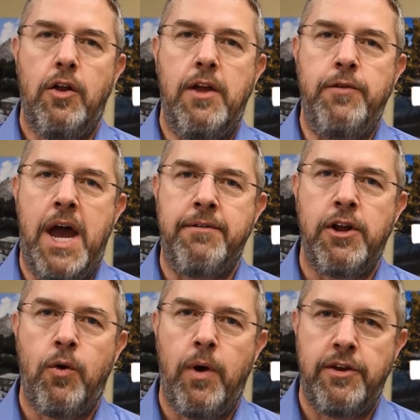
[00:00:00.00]
If you have
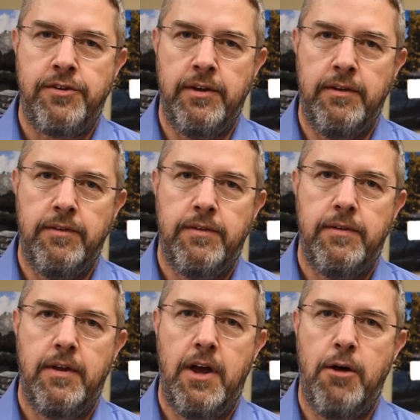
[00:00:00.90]
any questions
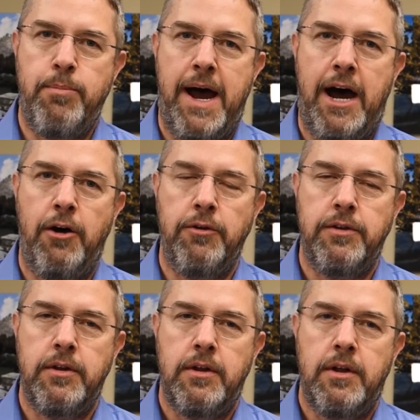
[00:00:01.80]
about
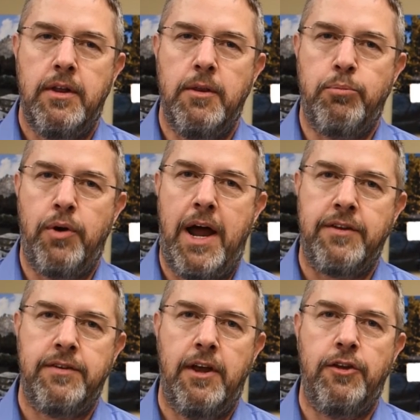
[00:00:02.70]
the
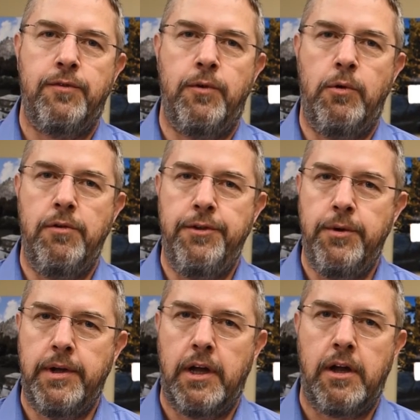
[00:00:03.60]
process for
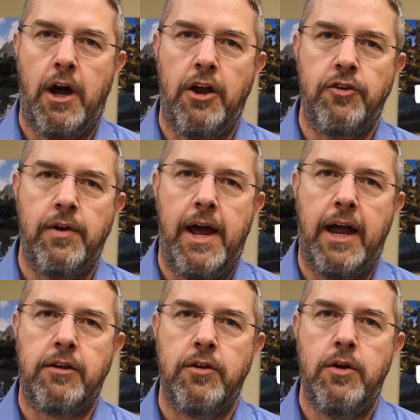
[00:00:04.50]
reviewing a
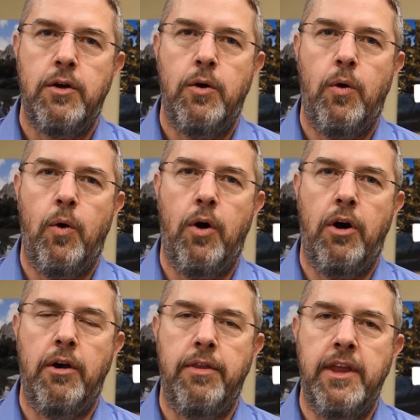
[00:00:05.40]
contract
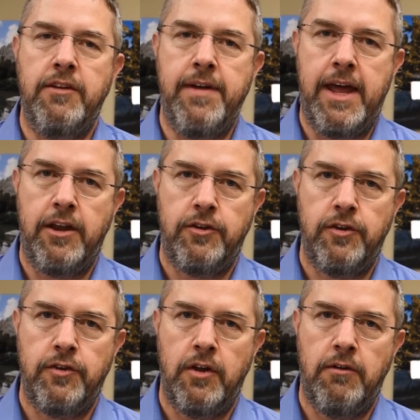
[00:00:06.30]
or the
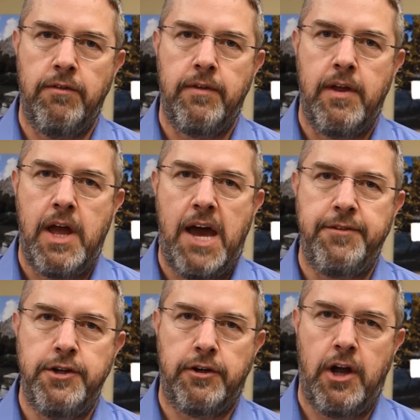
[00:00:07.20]
advantages of
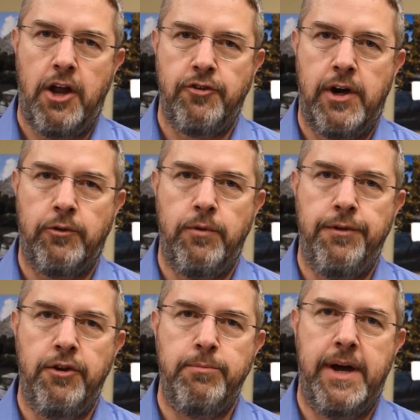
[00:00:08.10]
having your contract
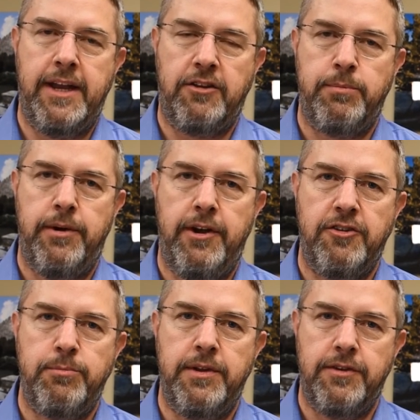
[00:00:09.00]
reviewed by an
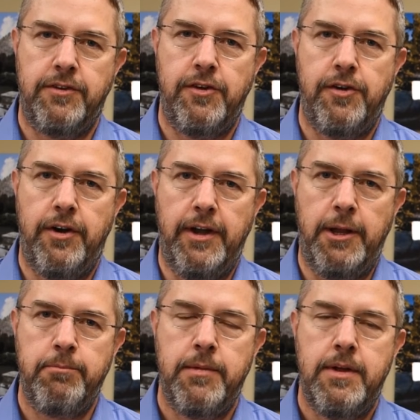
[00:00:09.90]
experienced business
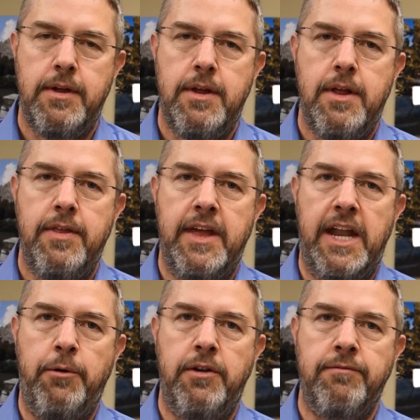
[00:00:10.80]
attorney, then
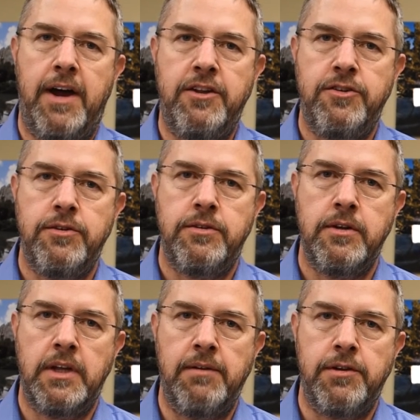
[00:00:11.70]
I would invite you
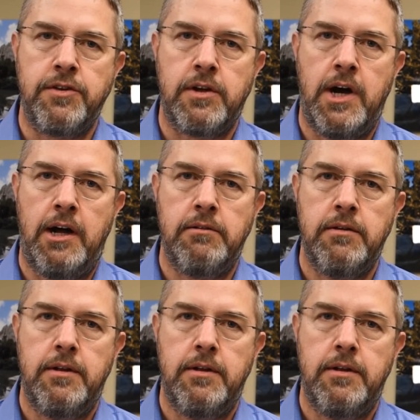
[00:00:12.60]
to give us a call.